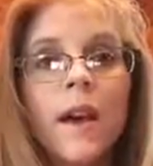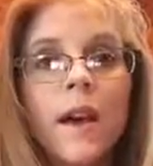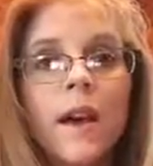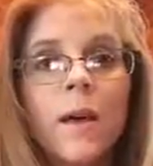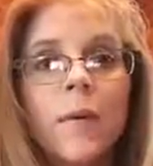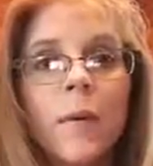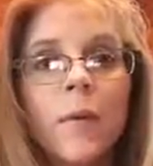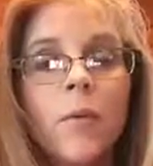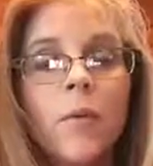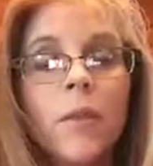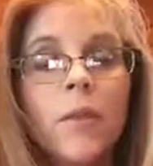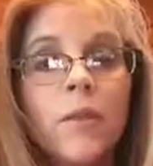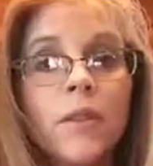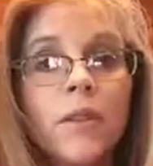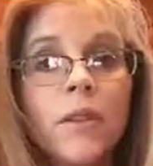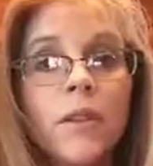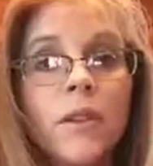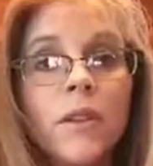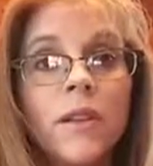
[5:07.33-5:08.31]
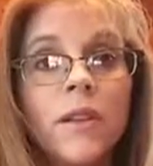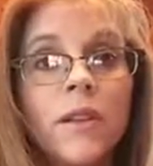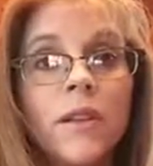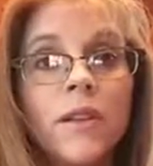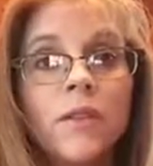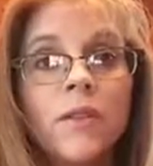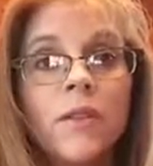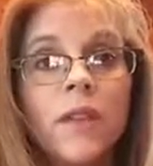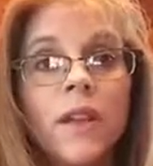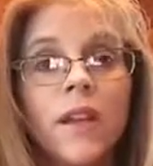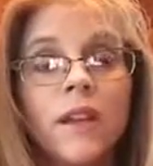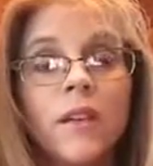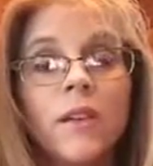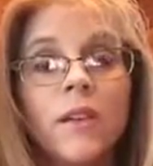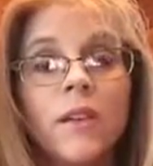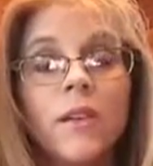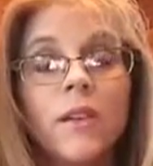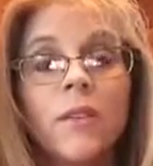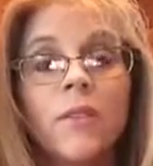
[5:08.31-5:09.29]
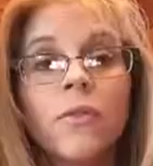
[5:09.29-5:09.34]
I won't go into the details.
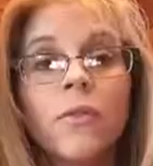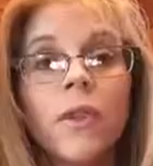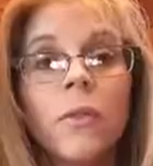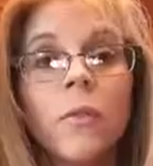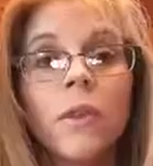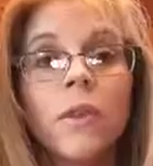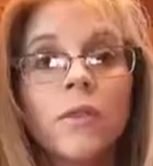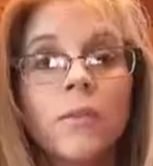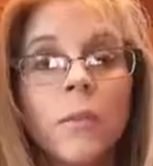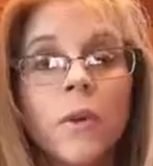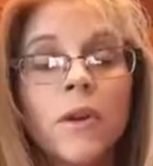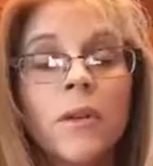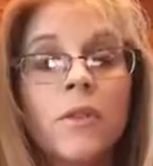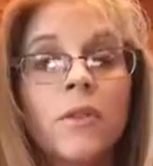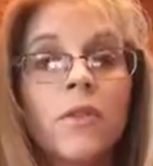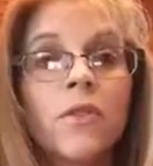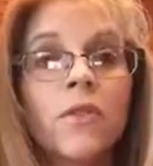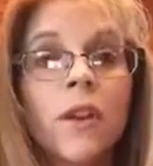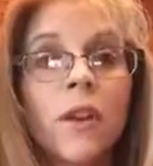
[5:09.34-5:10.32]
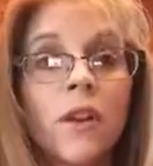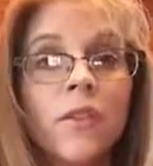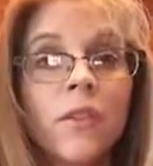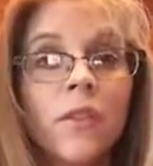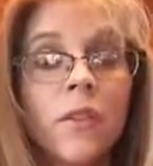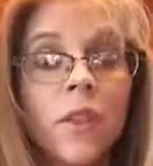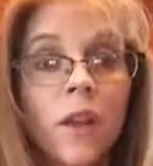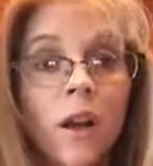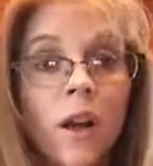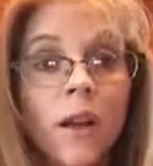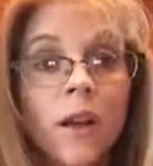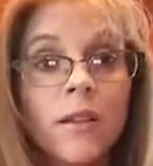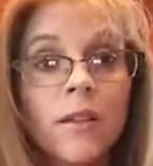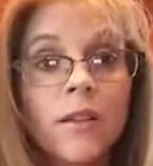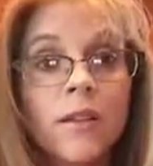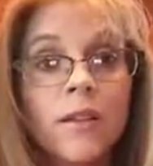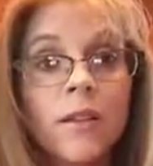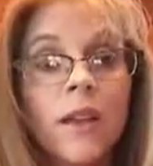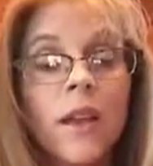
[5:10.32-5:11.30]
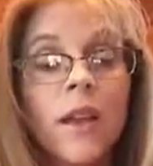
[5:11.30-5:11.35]
Her family experienced a tragic
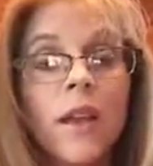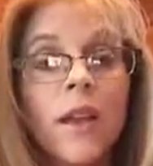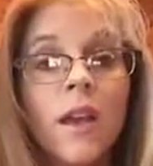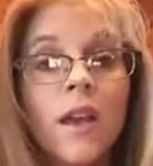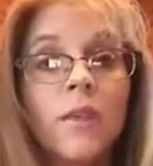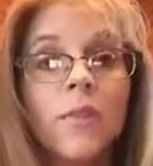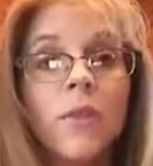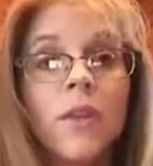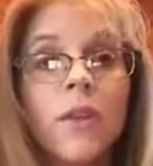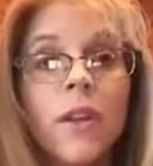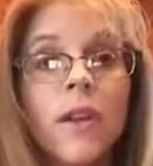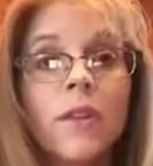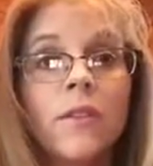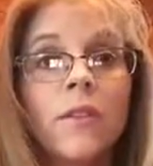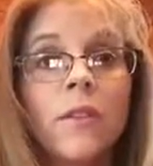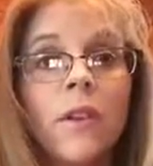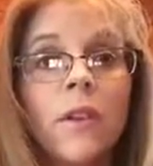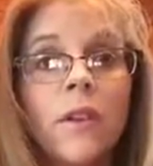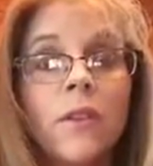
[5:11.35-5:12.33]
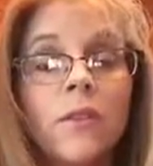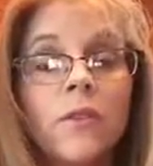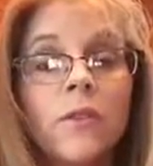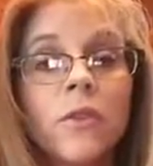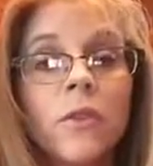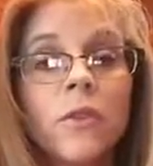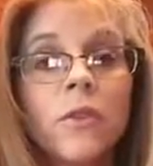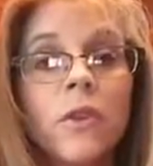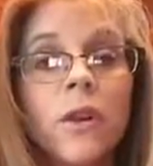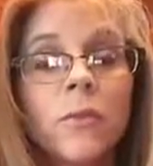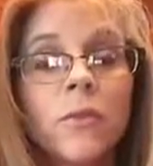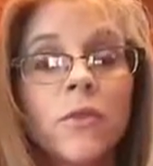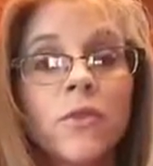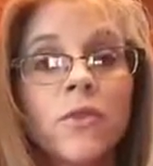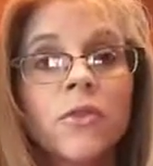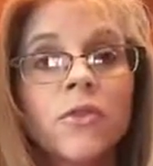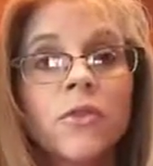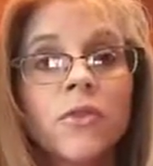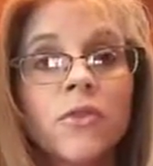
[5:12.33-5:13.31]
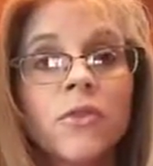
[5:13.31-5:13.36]
loss a few days ago, so I'm
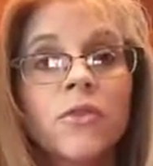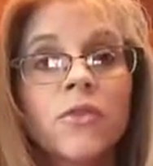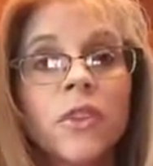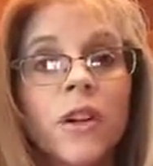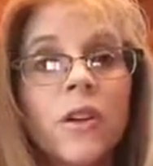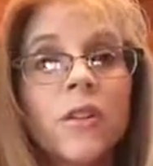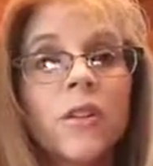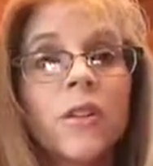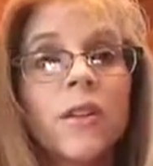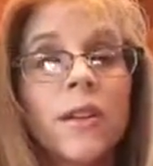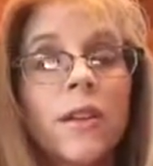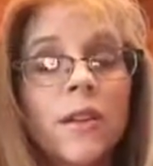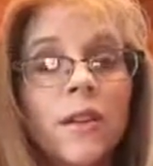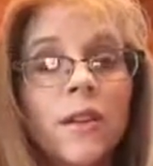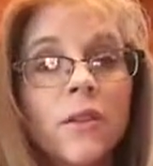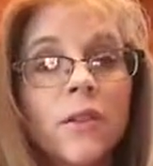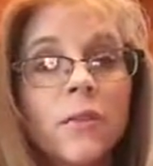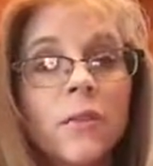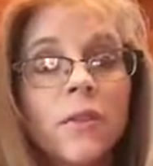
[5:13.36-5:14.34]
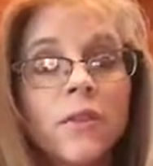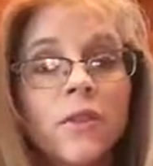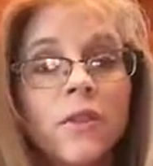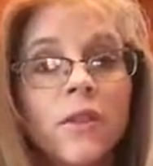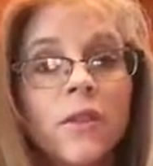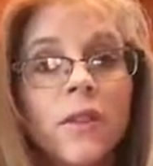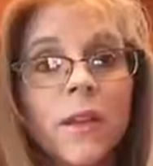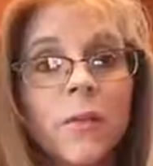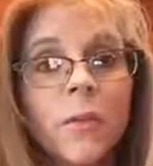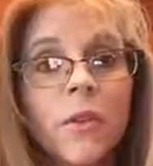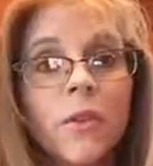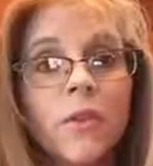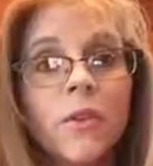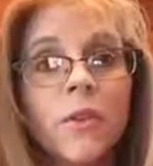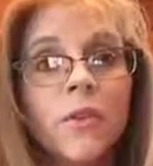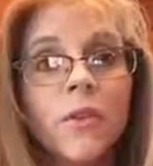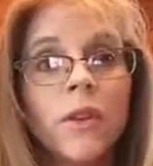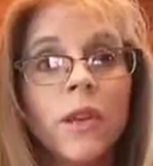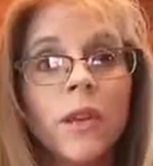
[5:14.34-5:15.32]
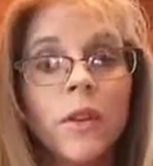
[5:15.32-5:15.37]
sure she'll share the details when she's able to
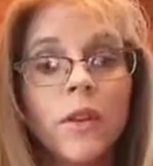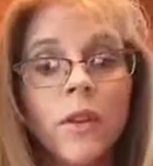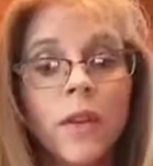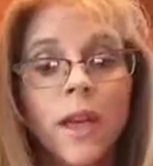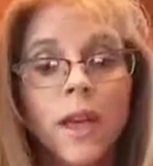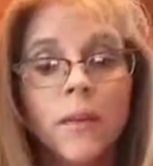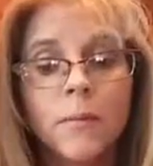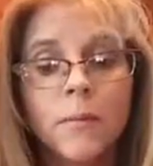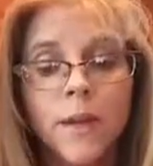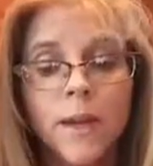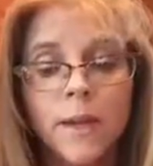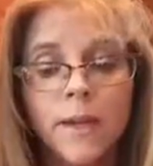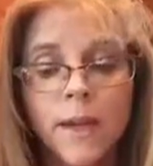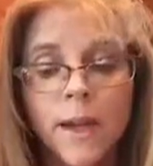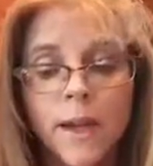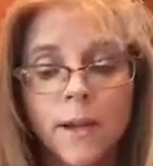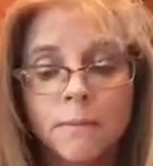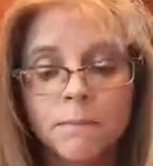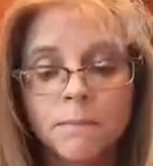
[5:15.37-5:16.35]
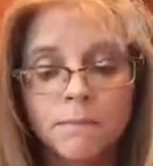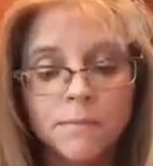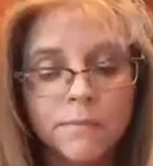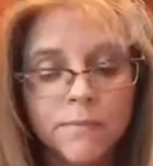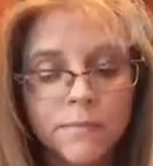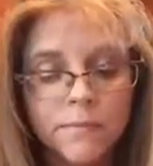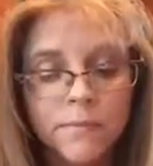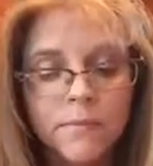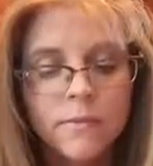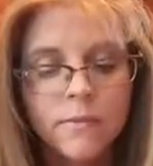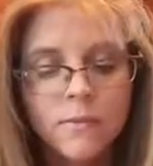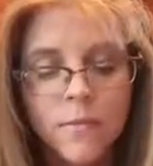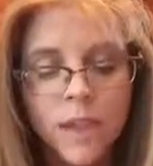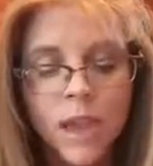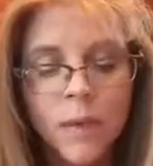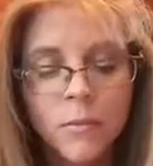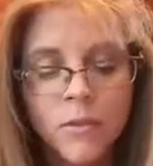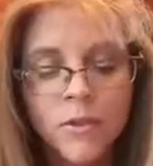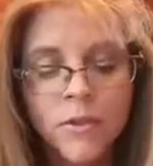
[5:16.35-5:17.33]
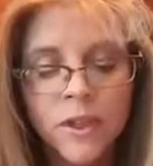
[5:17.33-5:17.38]
do a video again. But
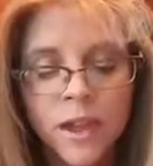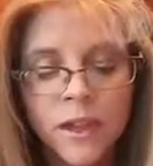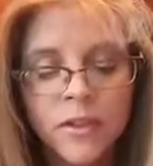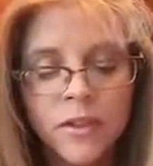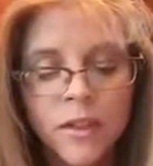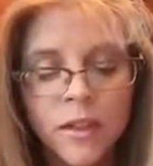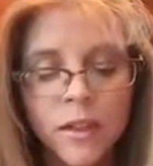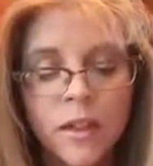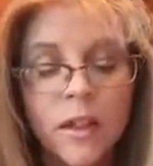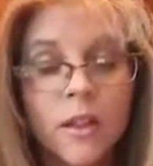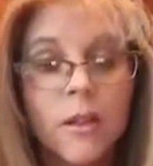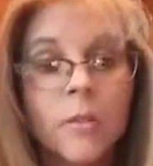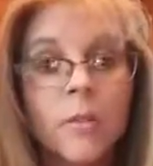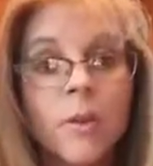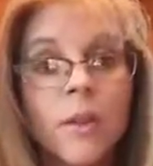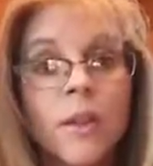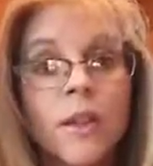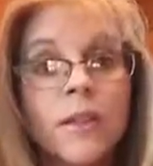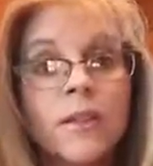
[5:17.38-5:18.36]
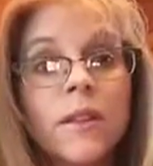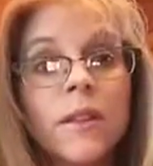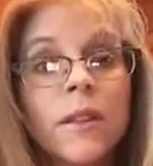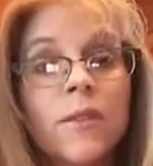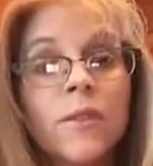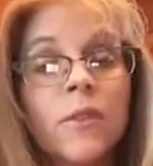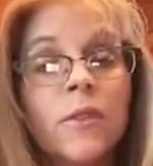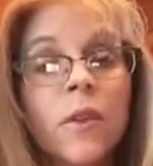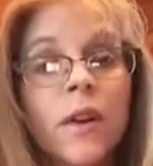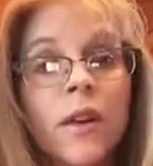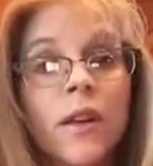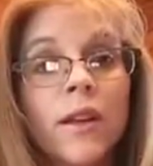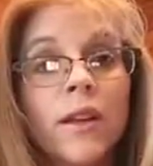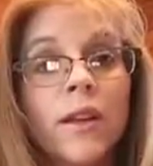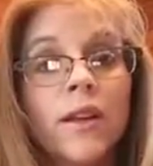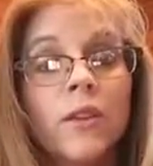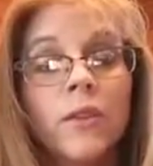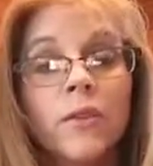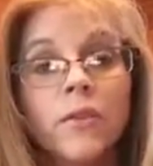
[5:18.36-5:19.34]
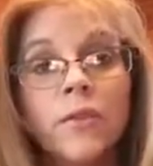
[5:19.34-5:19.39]
I'm just asking that you please lift
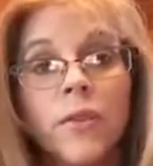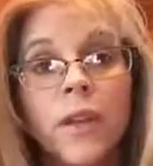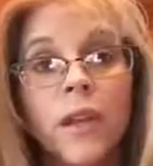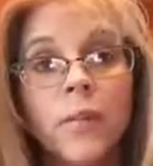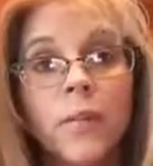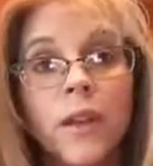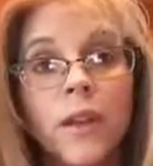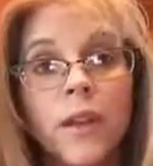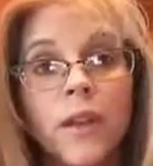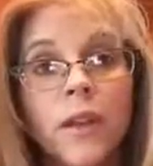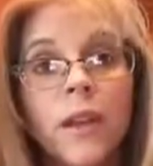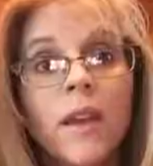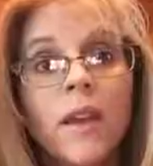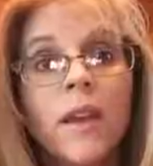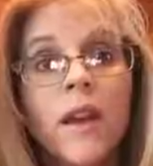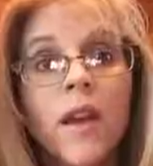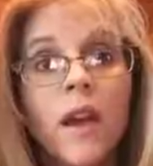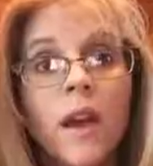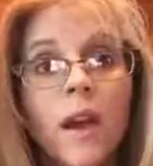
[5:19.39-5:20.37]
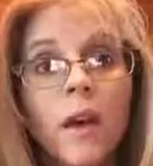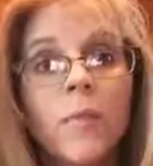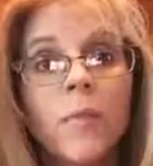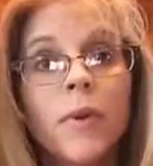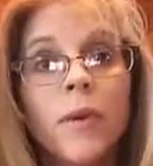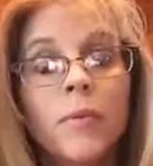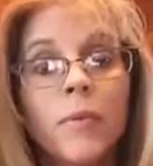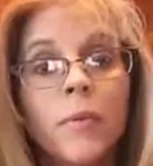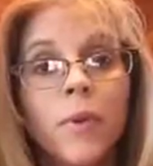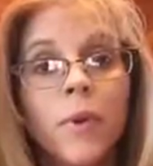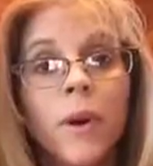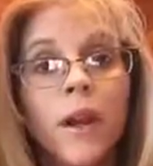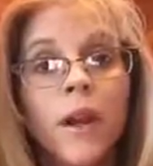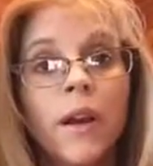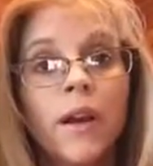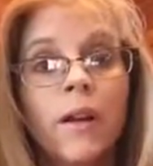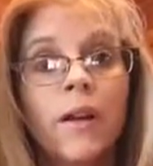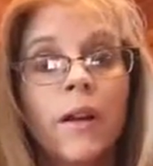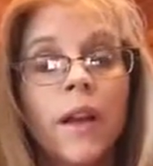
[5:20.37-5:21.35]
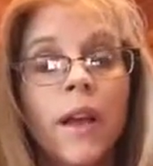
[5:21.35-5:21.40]
Rhonda and her family up in
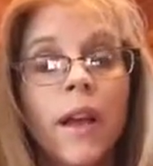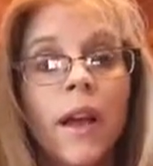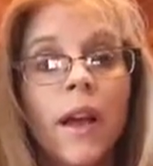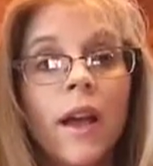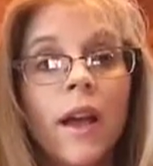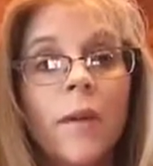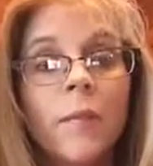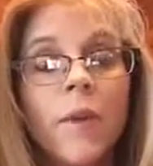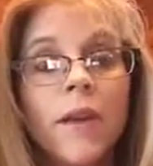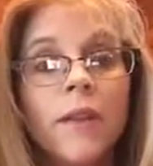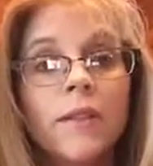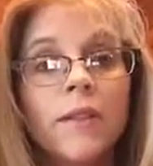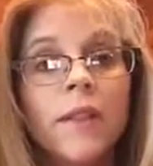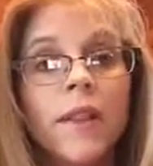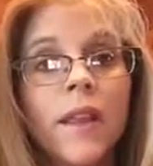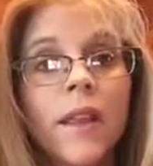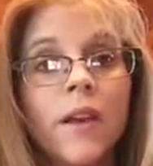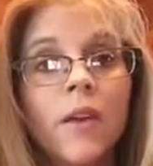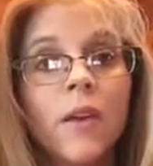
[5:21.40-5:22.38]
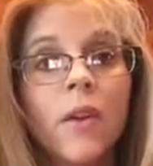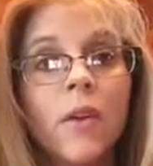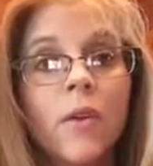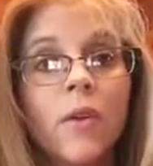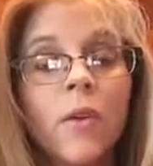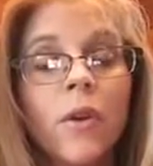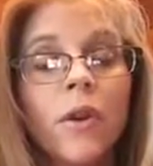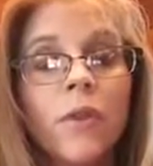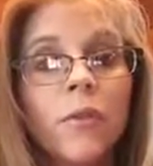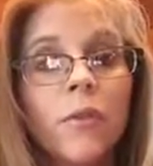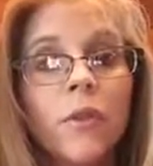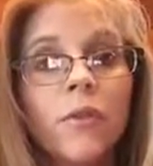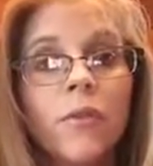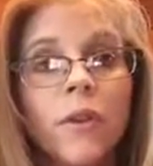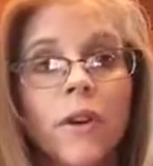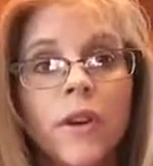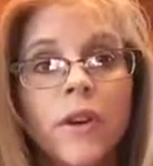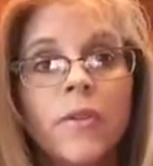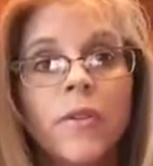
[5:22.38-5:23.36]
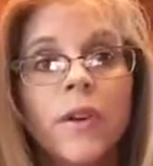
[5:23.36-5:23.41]
prayer as they are all going through a
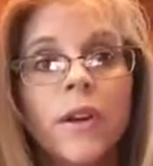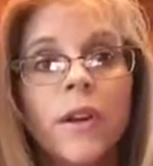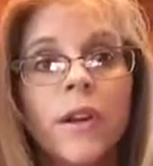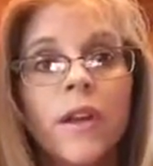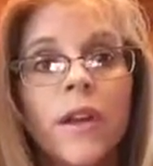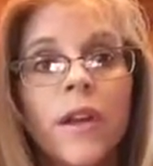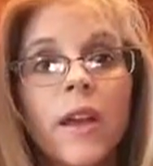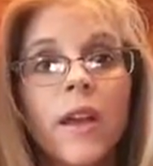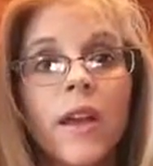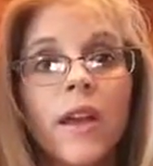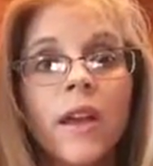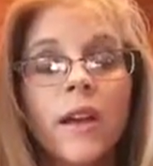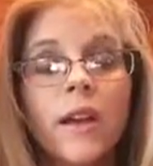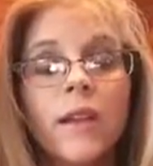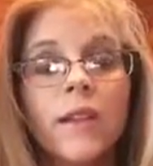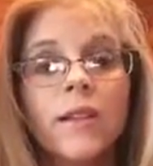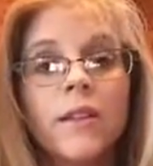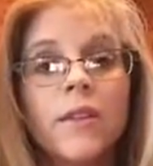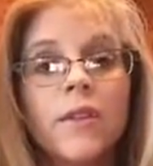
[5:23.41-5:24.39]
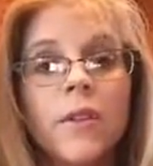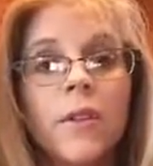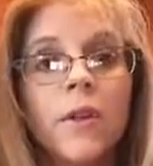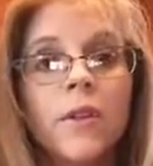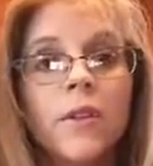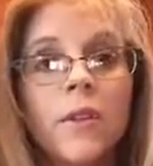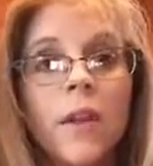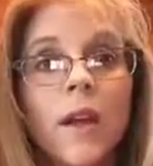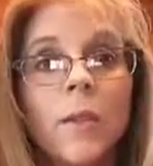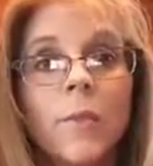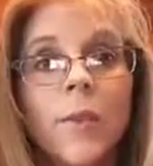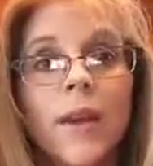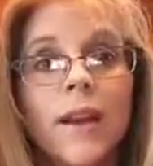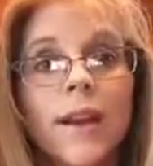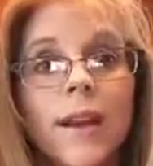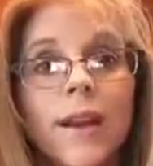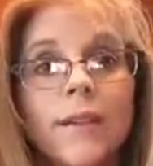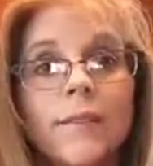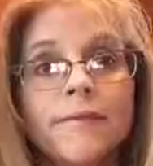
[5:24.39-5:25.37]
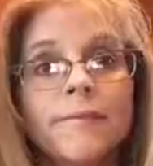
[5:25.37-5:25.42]
very, very difficult time
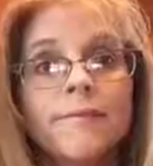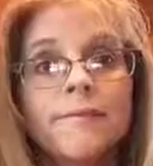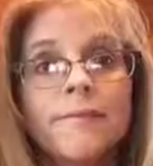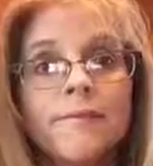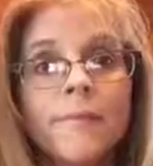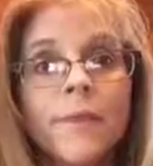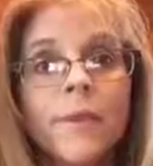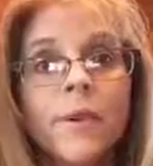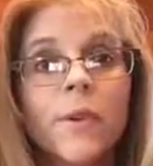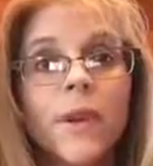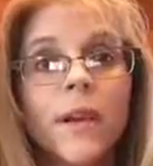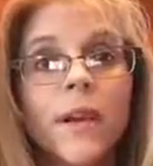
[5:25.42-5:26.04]
right now.